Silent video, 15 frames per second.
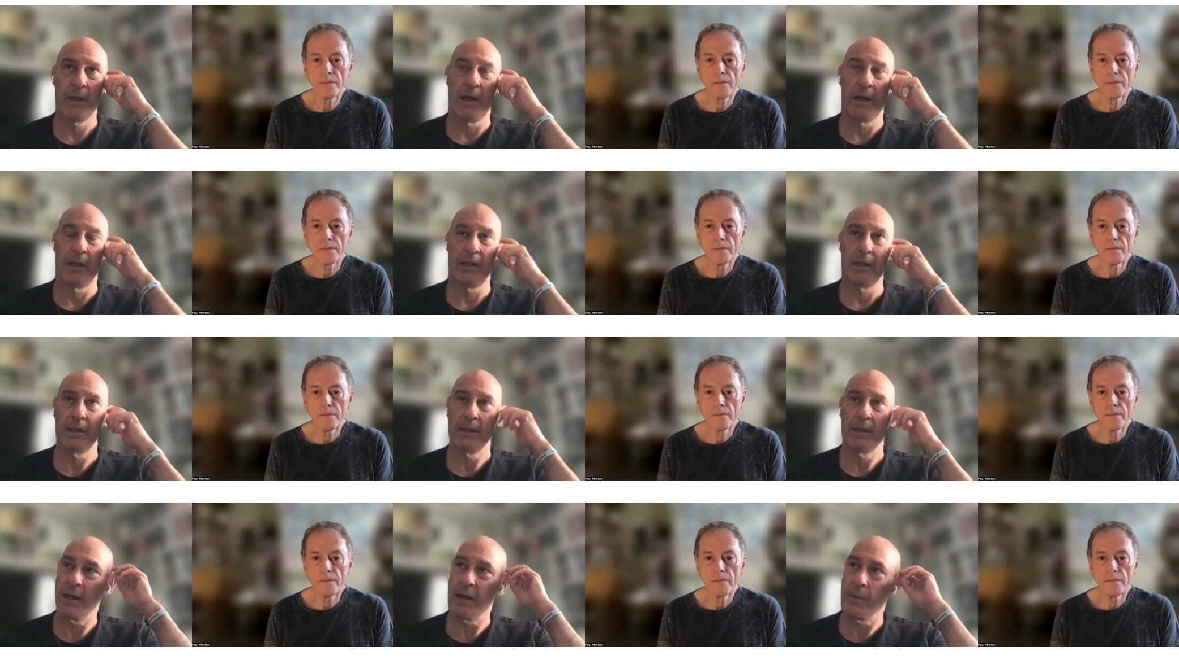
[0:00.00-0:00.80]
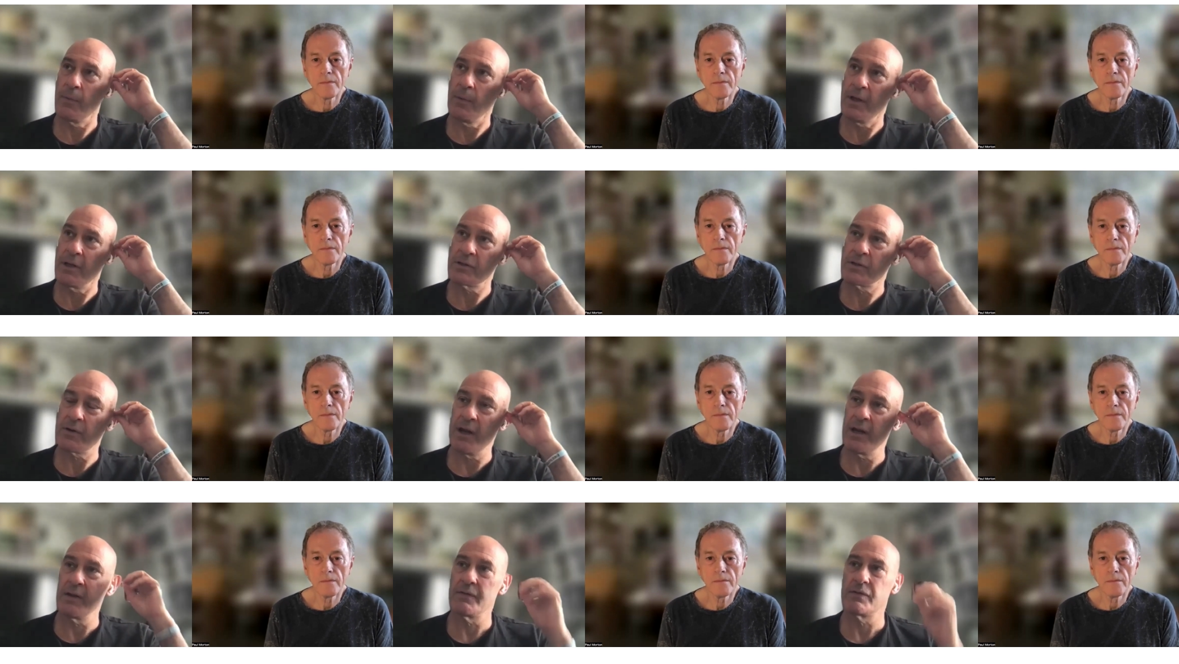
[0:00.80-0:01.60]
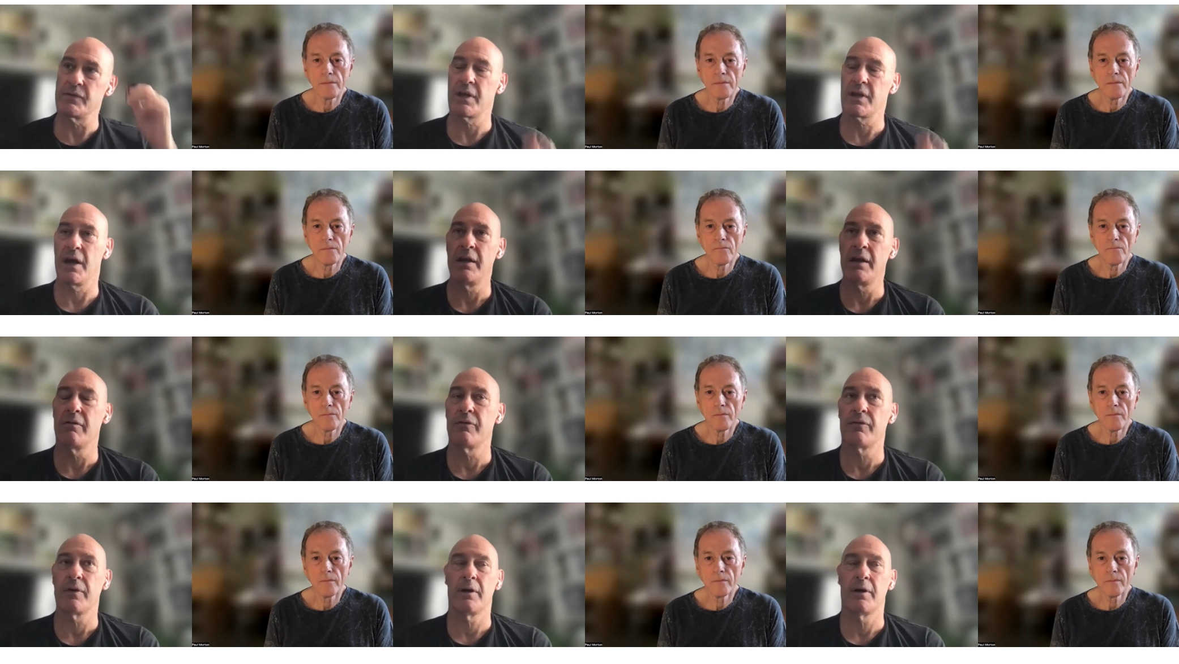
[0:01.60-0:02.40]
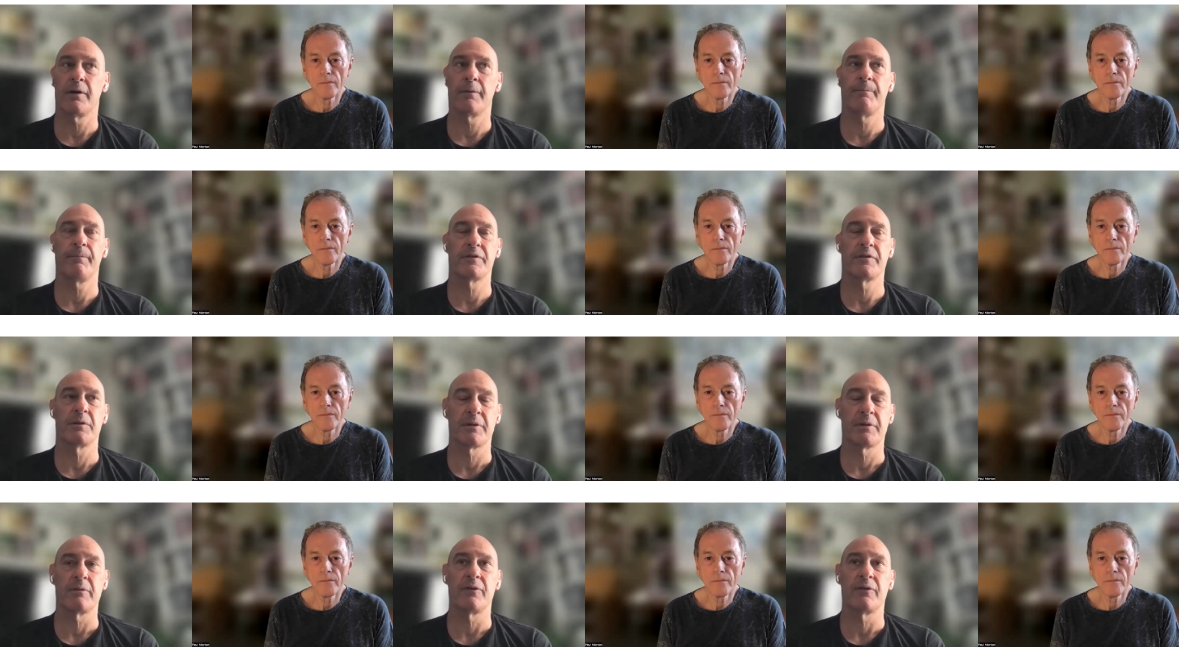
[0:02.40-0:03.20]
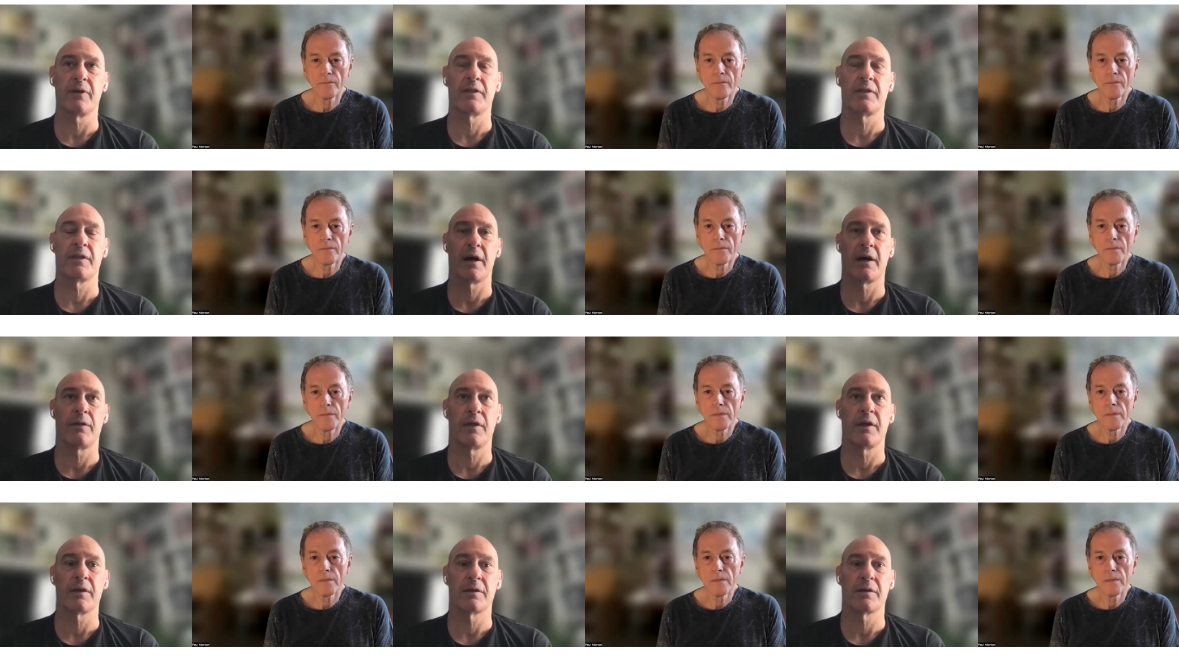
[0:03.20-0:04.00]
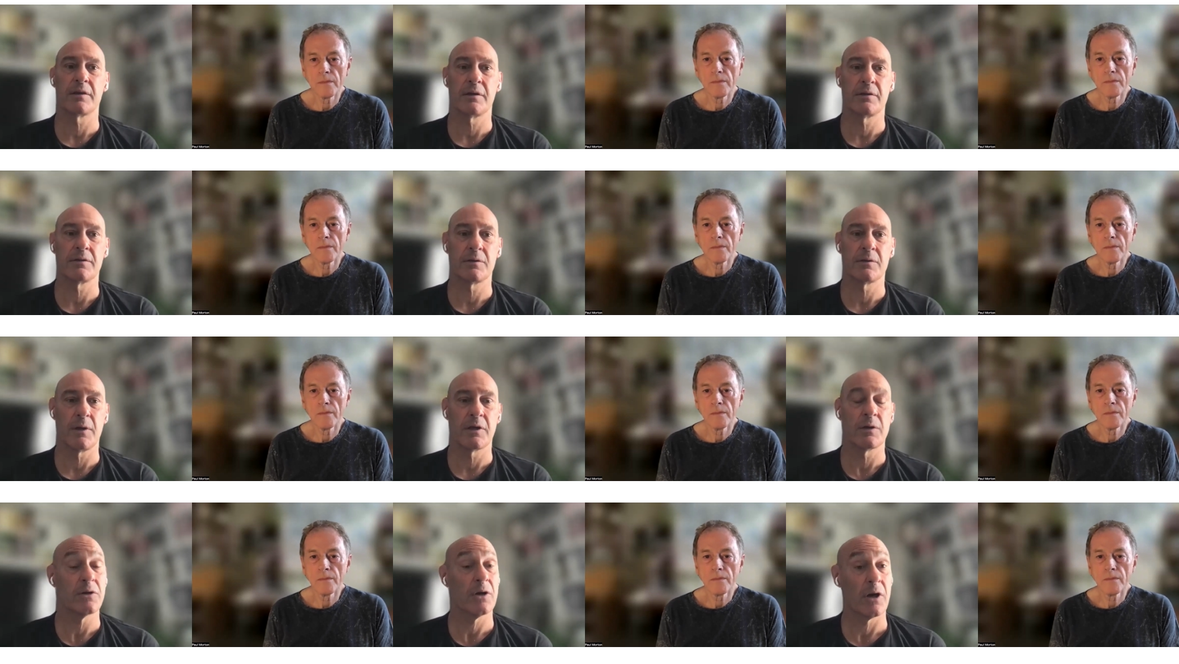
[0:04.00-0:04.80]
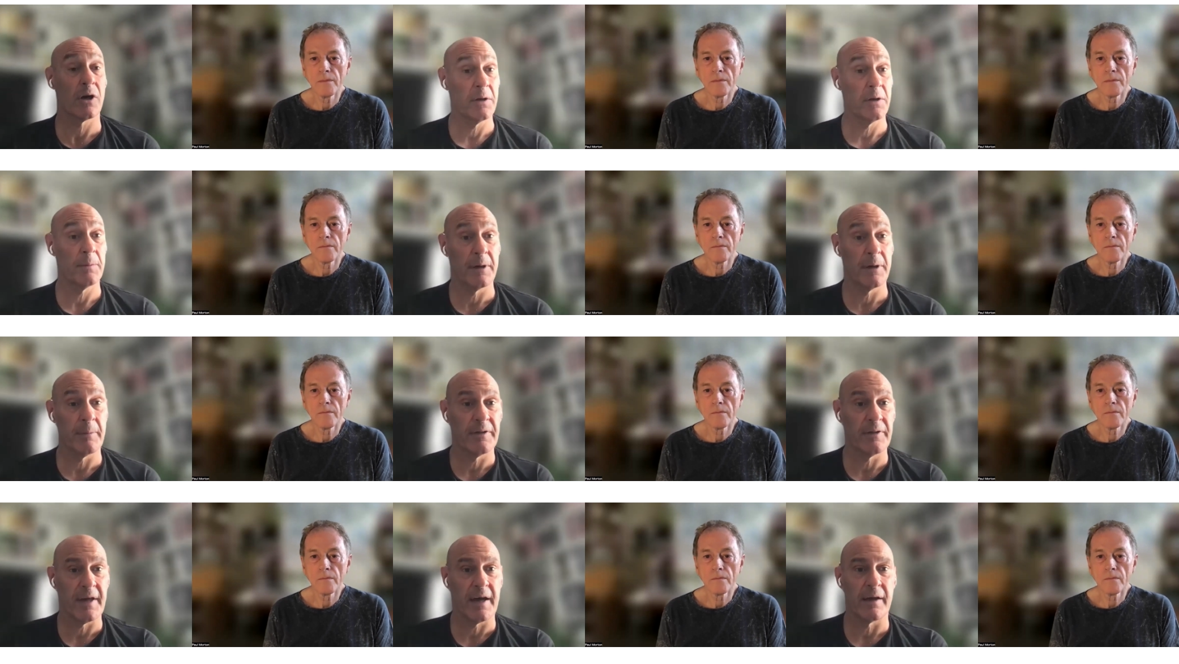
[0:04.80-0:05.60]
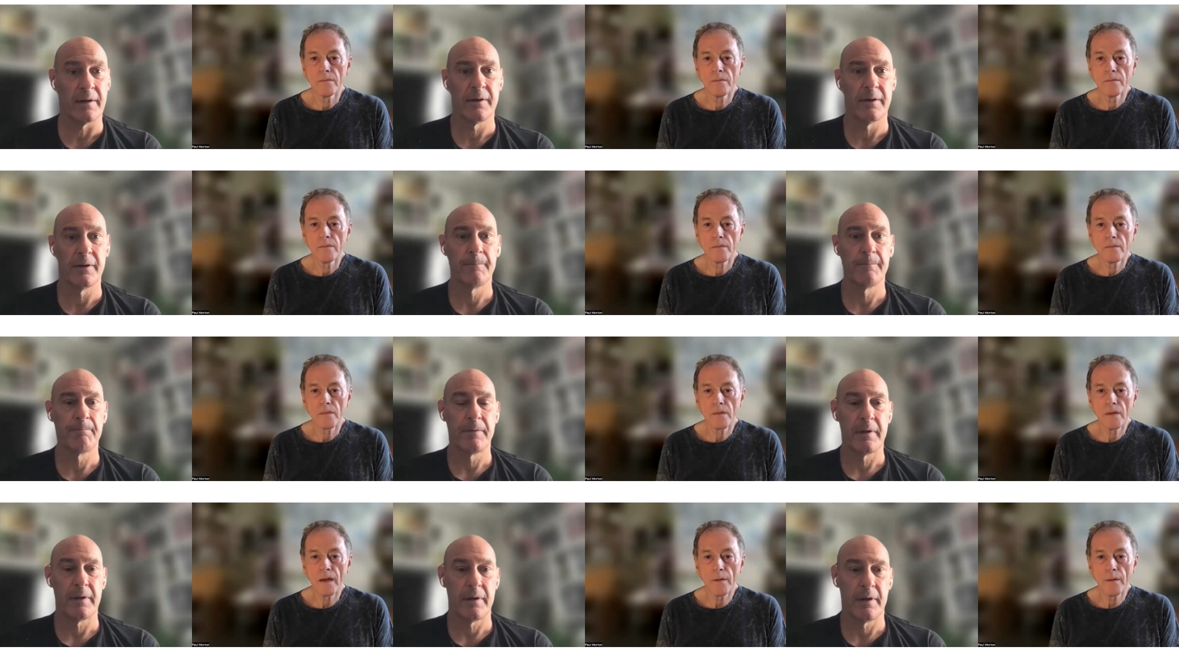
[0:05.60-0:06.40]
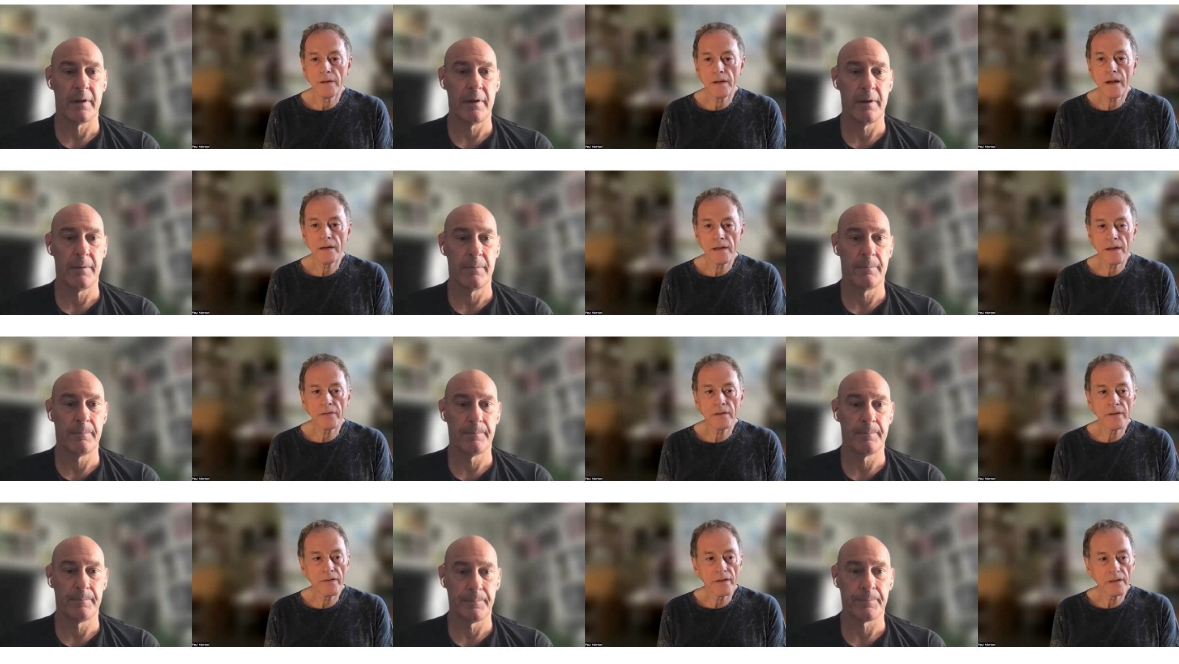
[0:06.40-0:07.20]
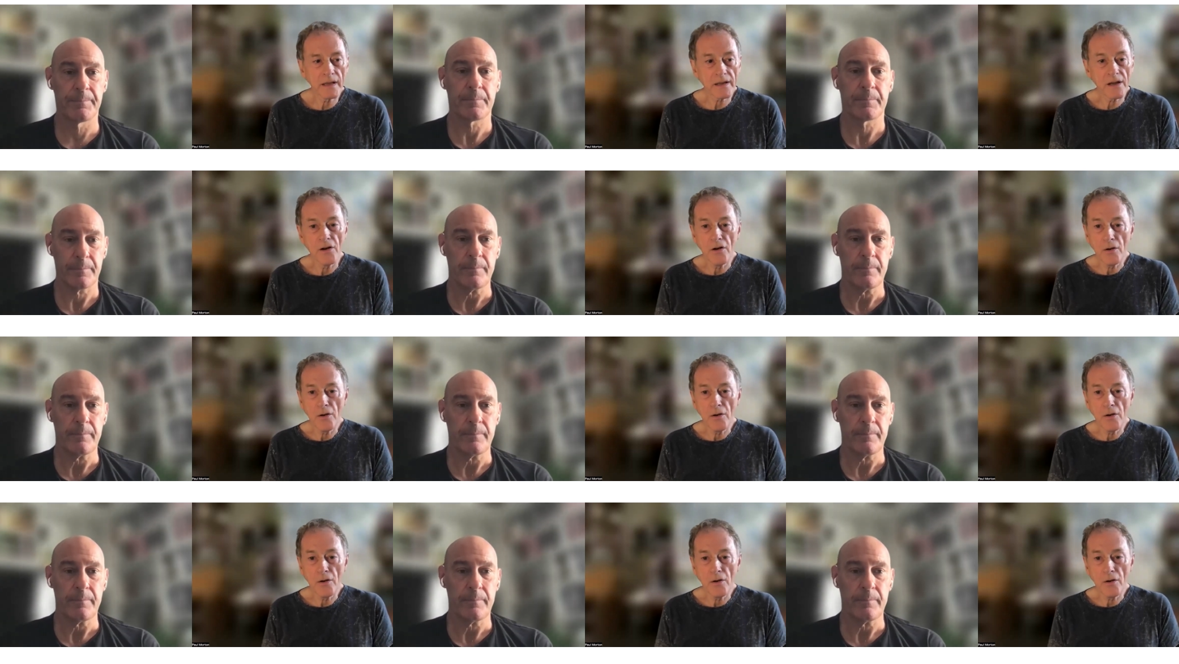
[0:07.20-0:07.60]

Speaker 1: And we as creatives kind of uh, sometimes forget that, I think. Uh, so we can talk a little bit about that.
Speaker 2: Yeah, I, de- I, definitely feel like a